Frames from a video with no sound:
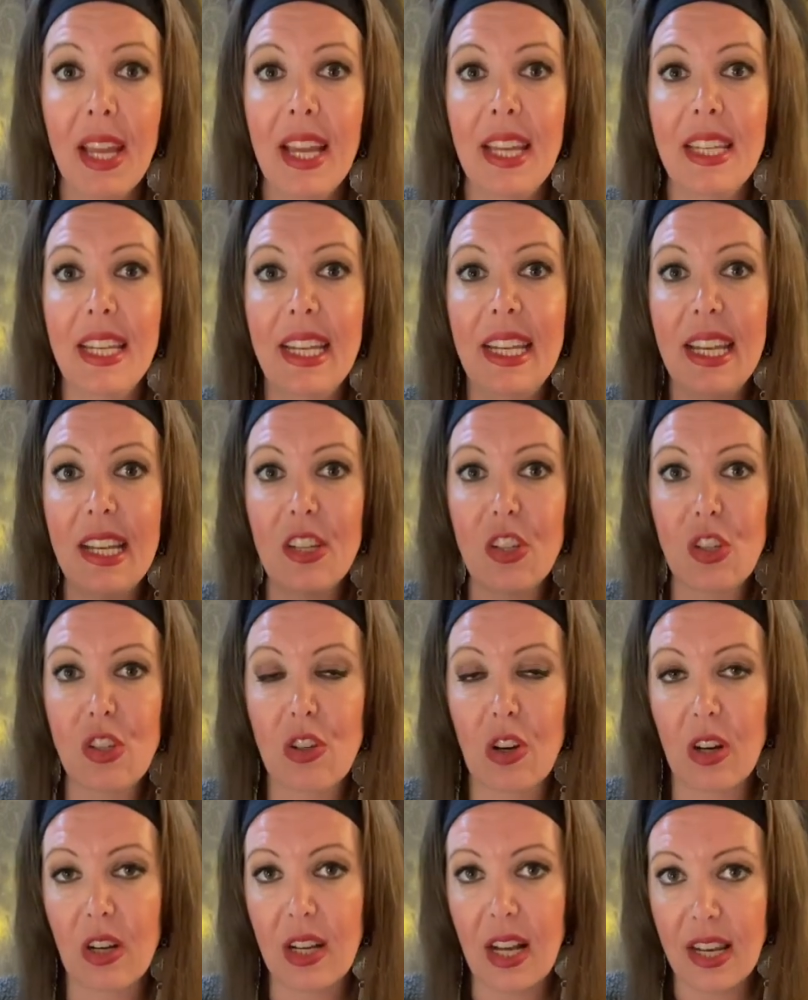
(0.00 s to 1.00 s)
needing to
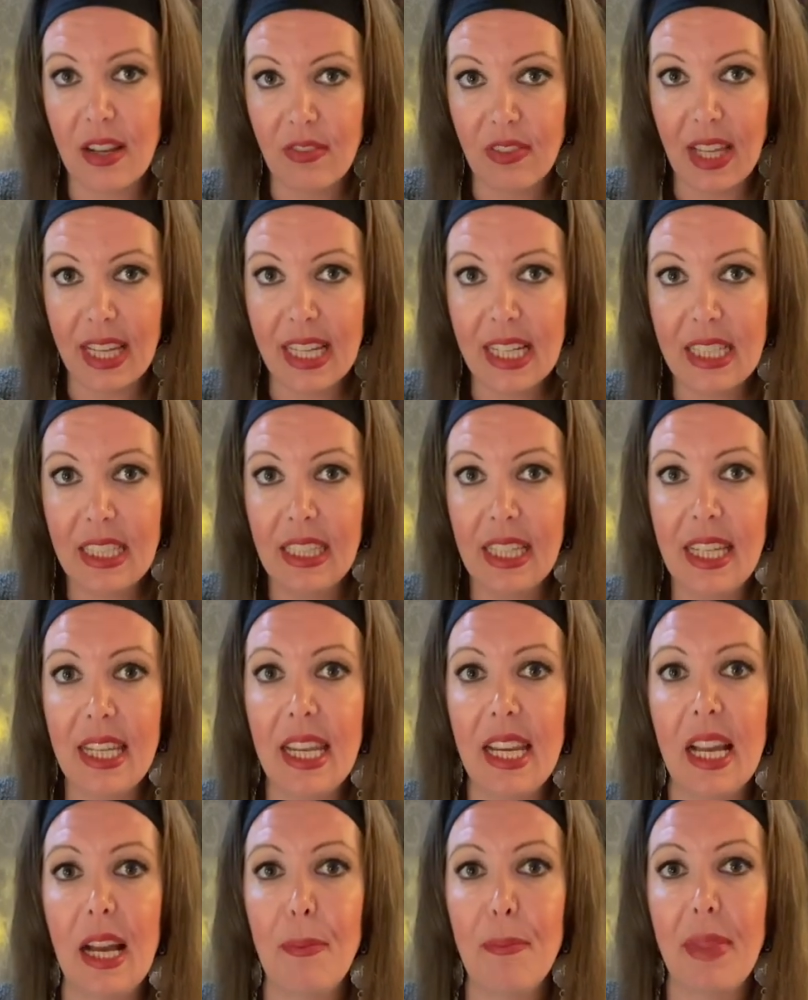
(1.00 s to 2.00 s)
start kind of like
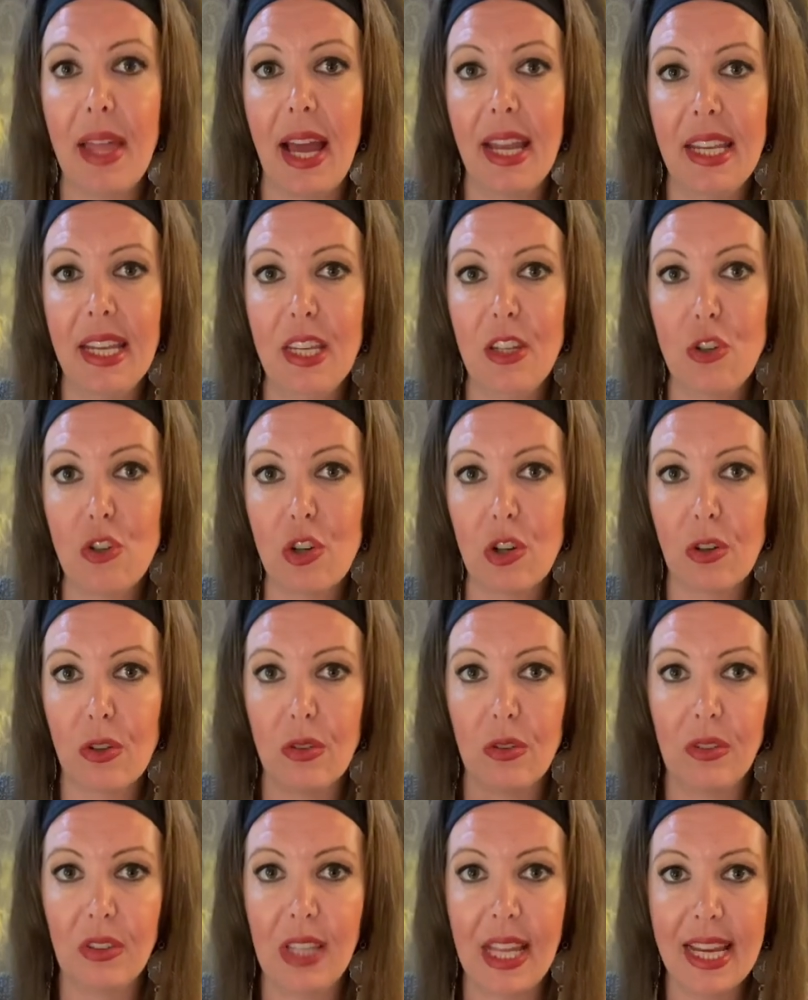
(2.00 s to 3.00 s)
cleaning up that
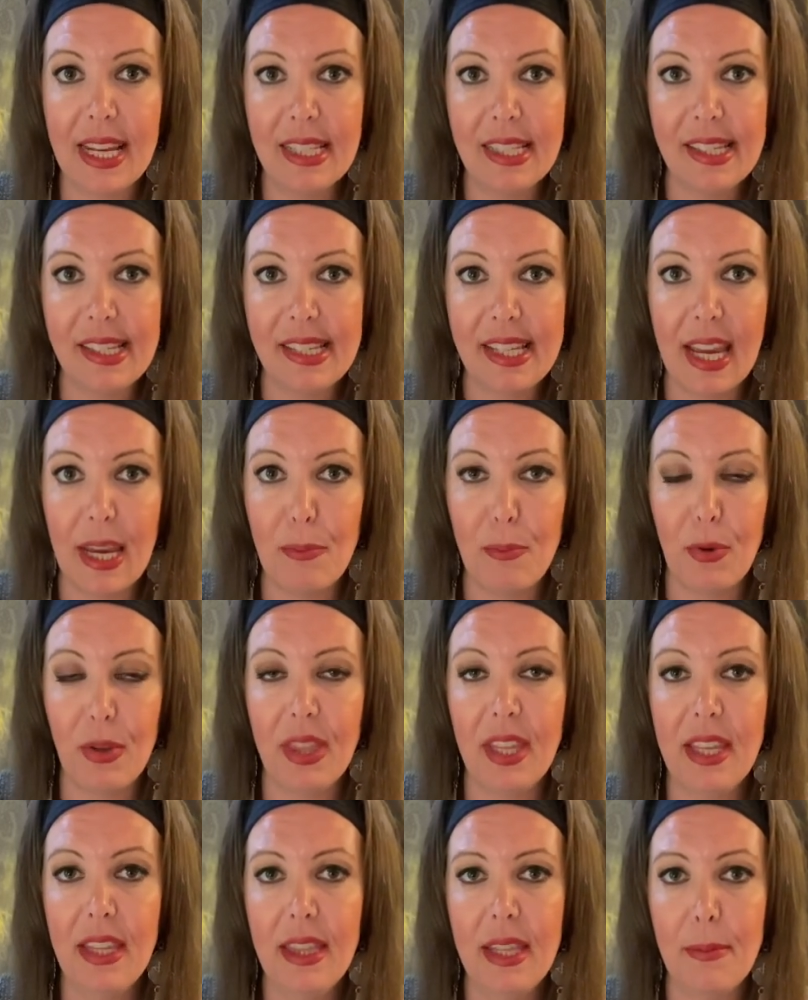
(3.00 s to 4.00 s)
internal landscape
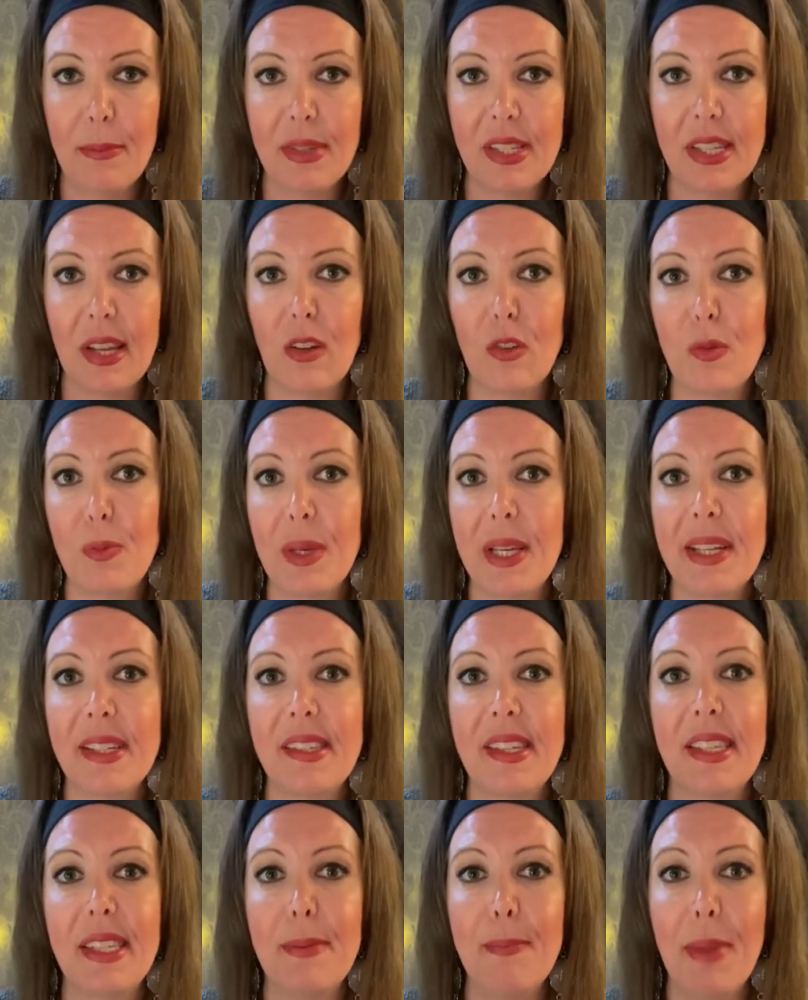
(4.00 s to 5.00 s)
within themselves because
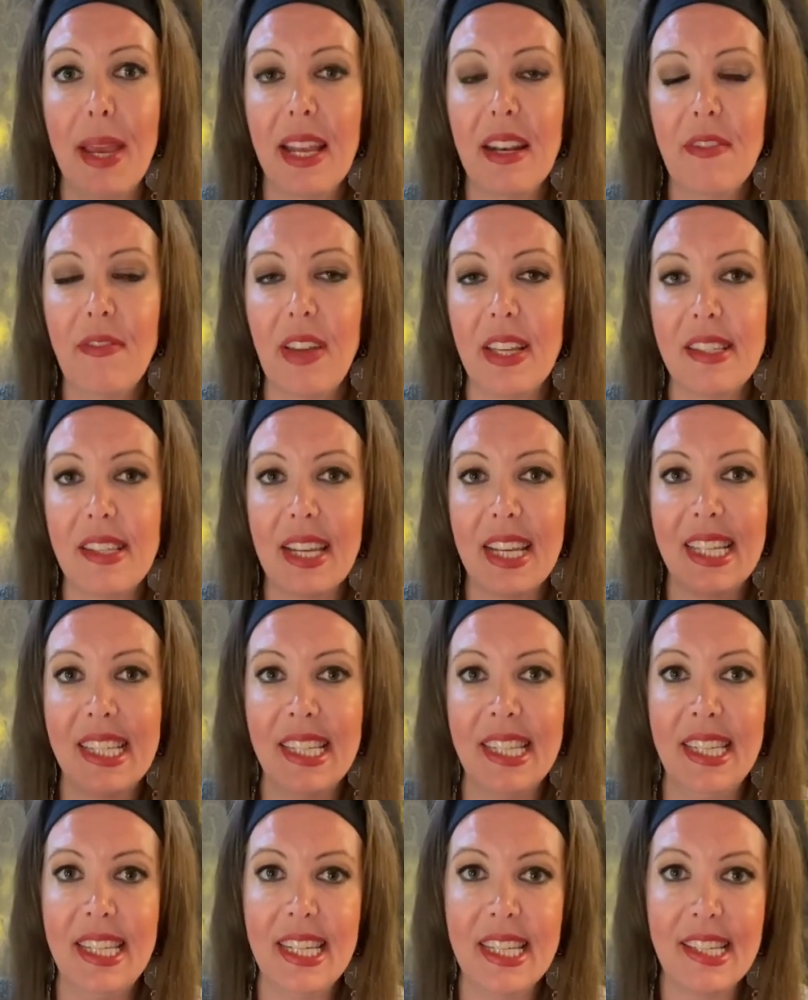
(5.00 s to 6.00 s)
it's manifesting as
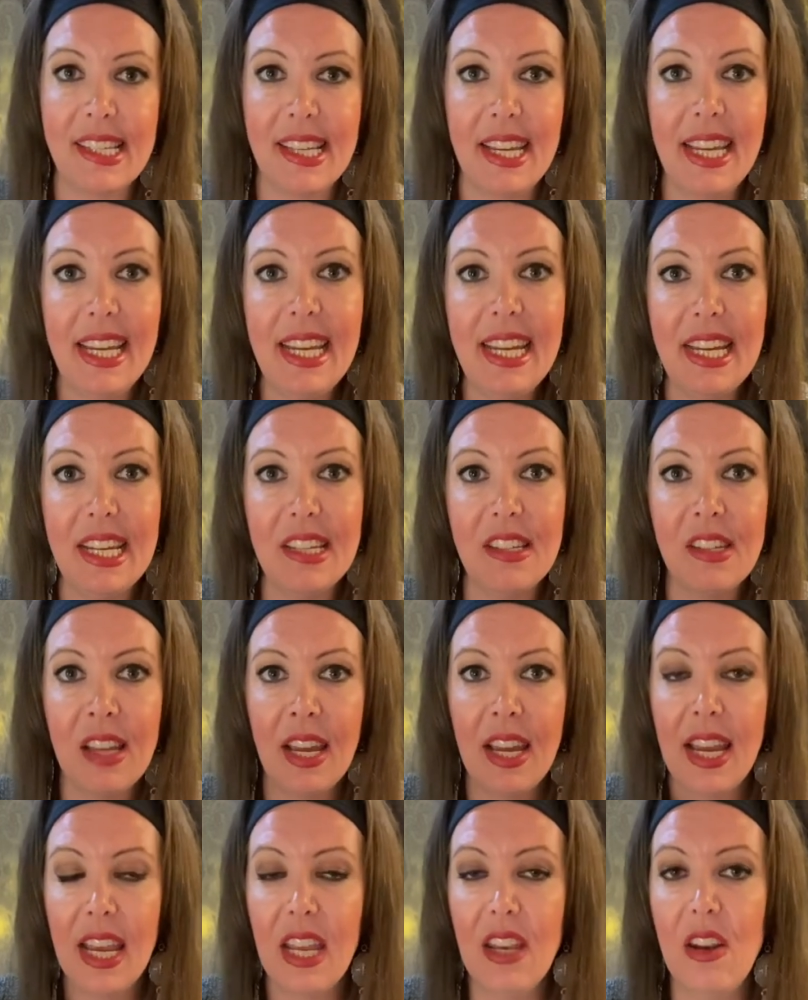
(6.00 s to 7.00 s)
dis-ease
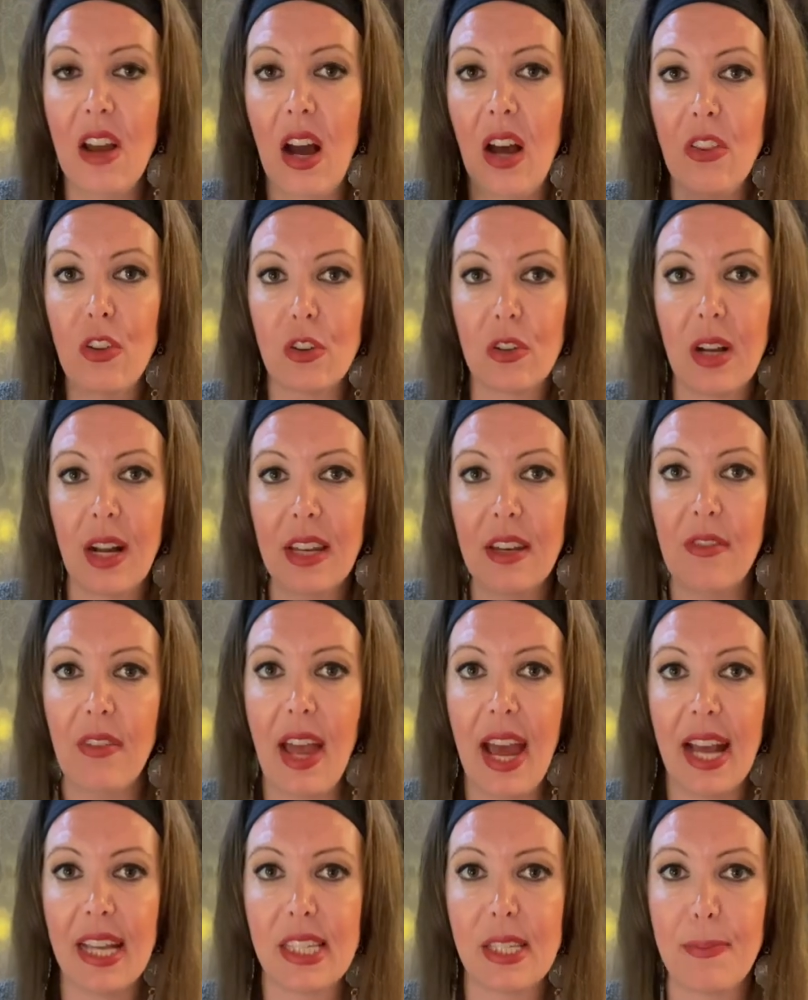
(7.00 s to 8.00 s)
in other kind of
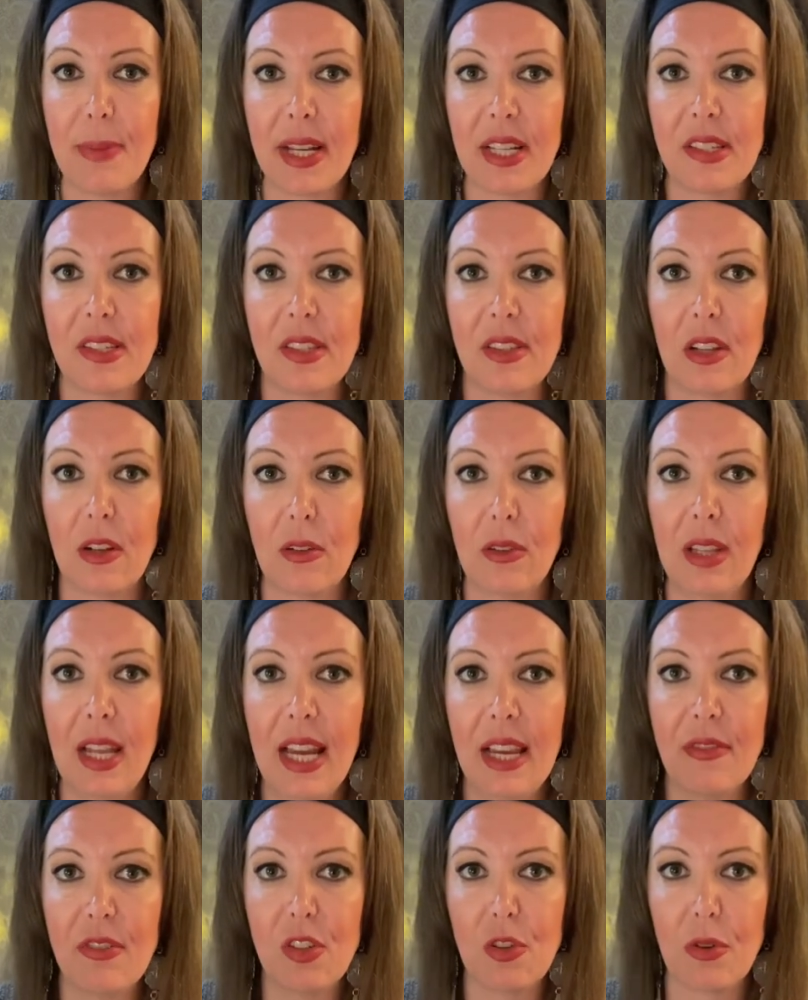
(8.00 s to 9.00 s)
aspects in their
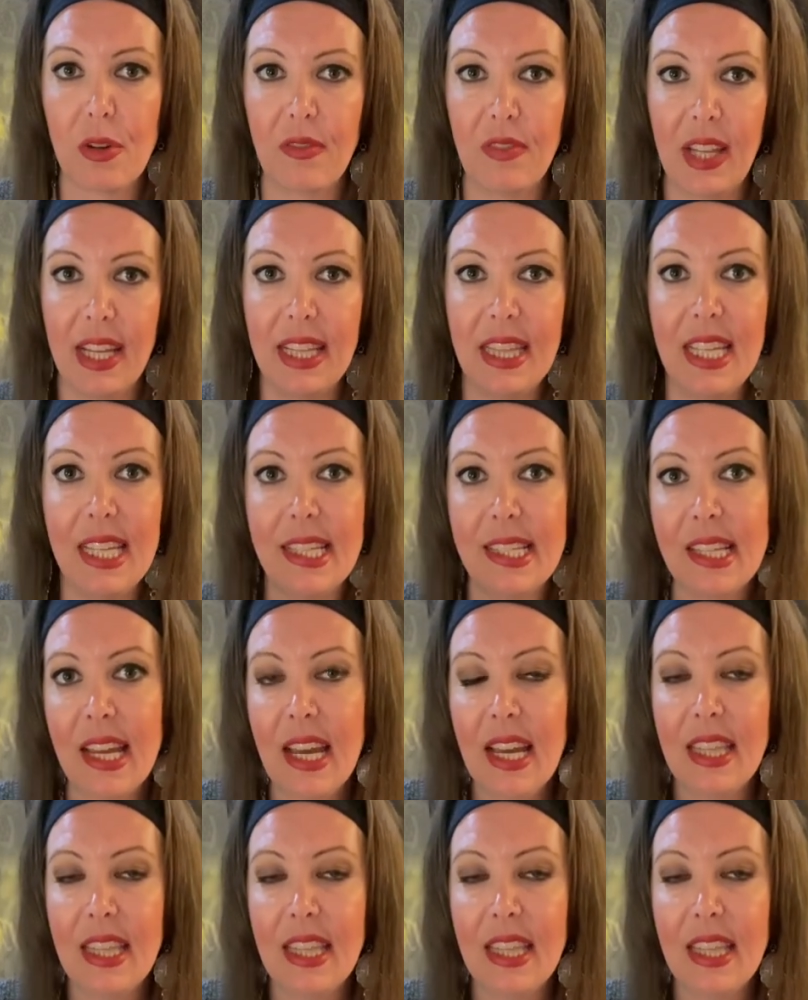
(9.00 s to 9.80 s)
life sort of like these